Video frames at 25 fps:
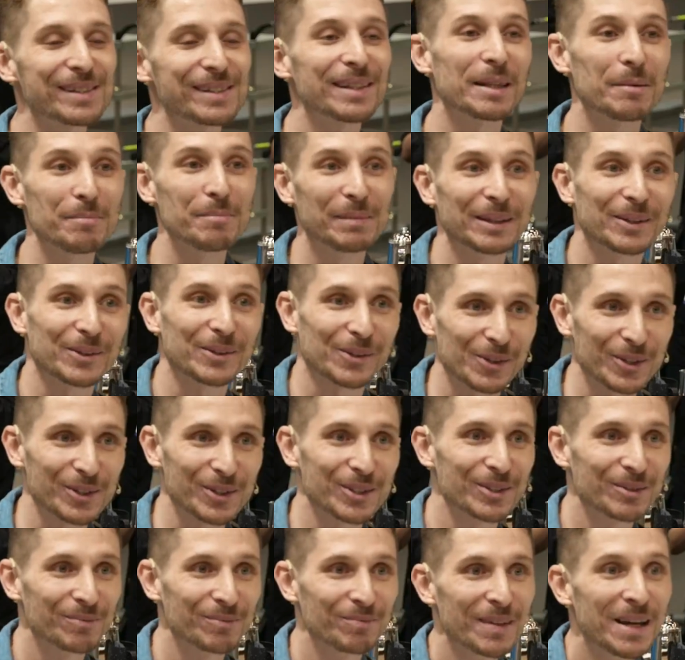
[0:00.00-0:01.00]
the milk course.
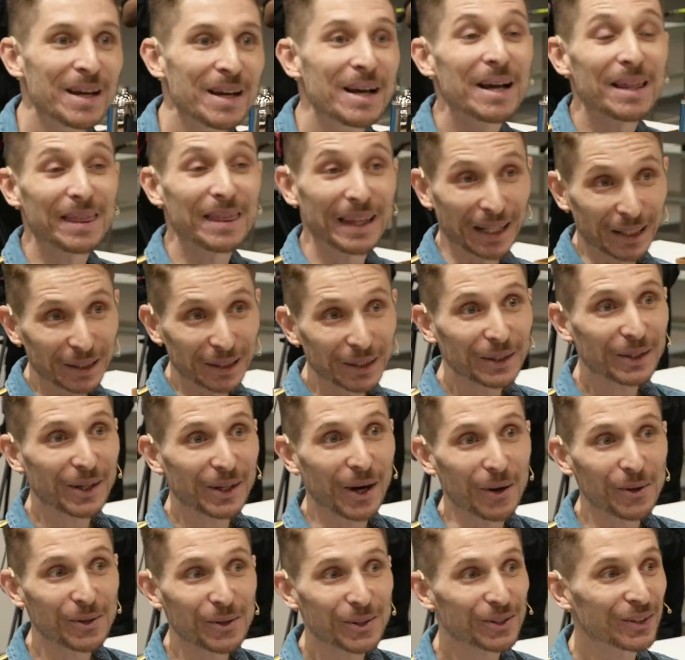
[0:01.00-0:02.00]
The
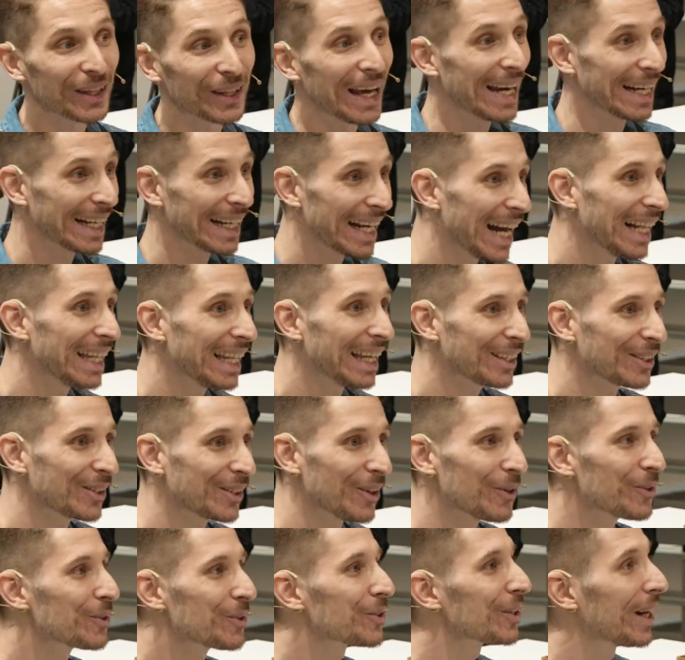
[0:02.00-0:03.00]
glucose and
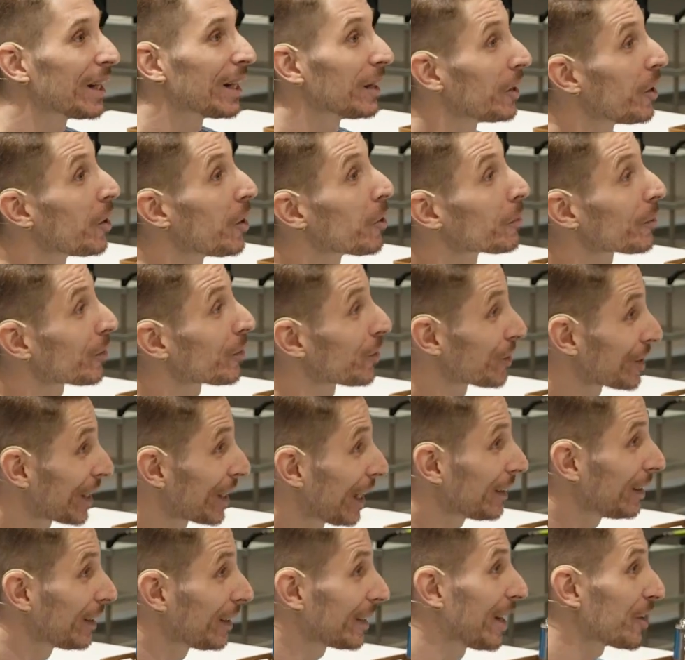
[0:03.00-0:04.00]
galactose, along with a
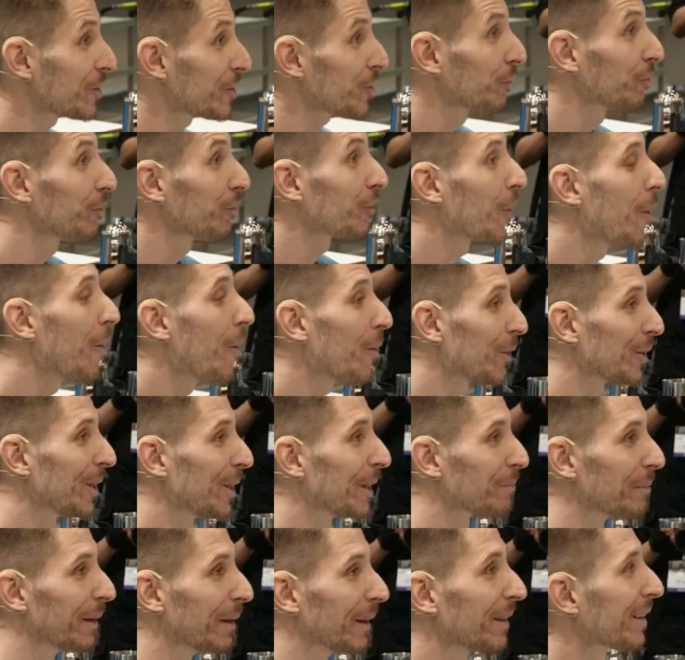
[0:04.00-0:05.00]
subtle touch of coconut
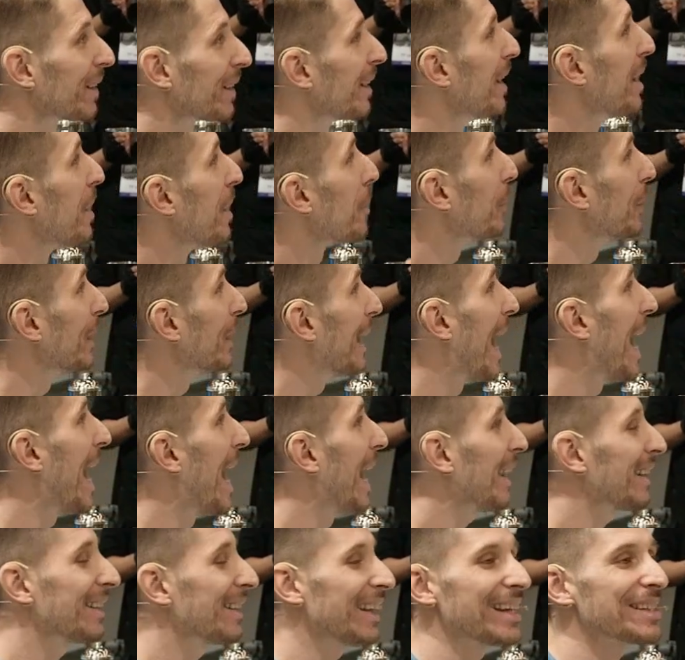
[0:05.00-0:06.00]
milk, will
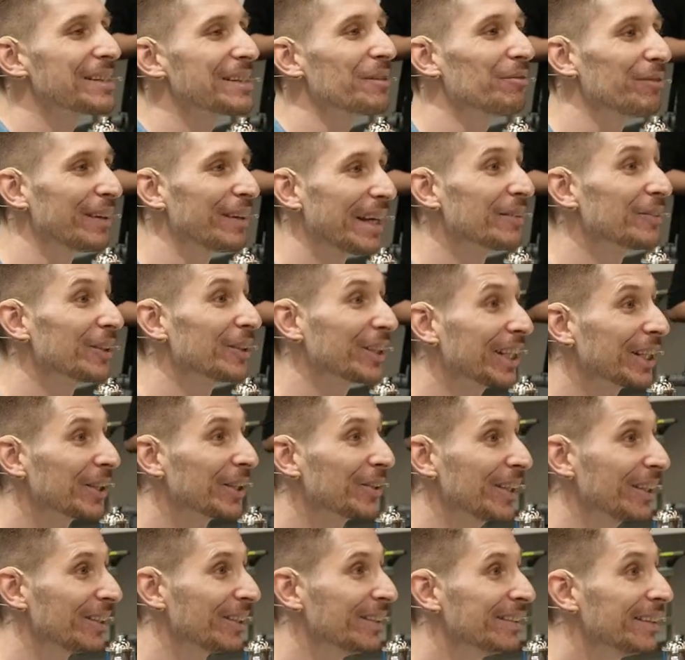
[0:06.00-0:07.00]
act as a flavor
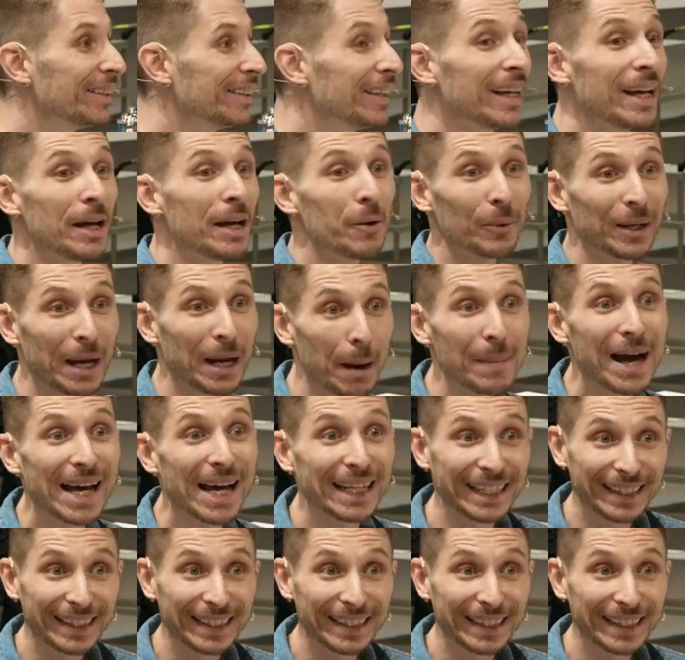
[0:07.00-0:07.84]
carrier. When I'm adding